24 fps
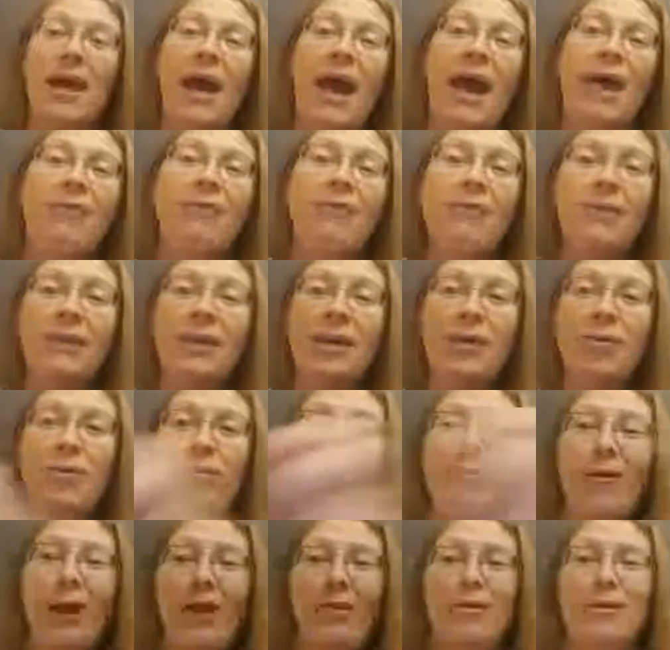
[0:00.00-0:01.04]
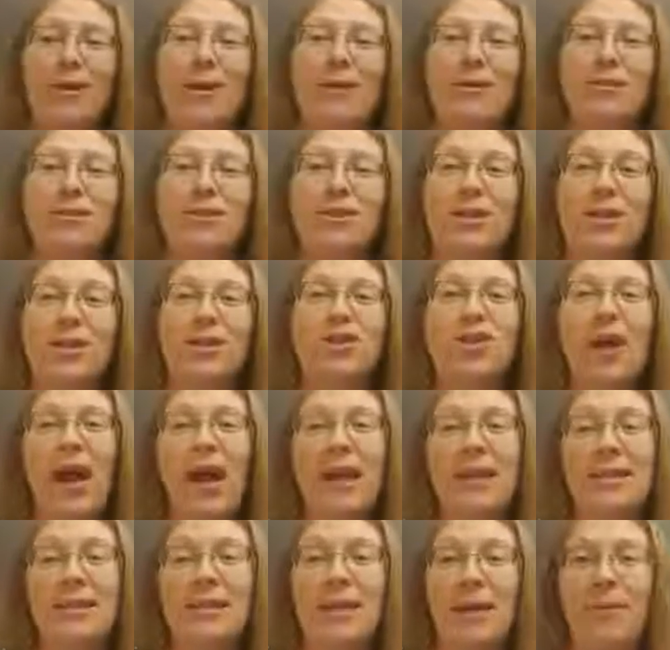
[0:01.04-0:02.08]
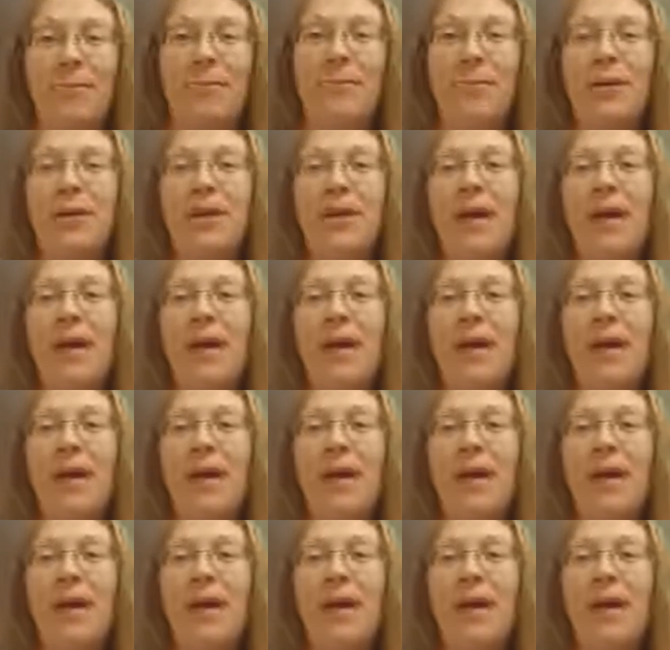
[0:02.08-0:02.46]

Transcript: Everything with vital energy attracts them,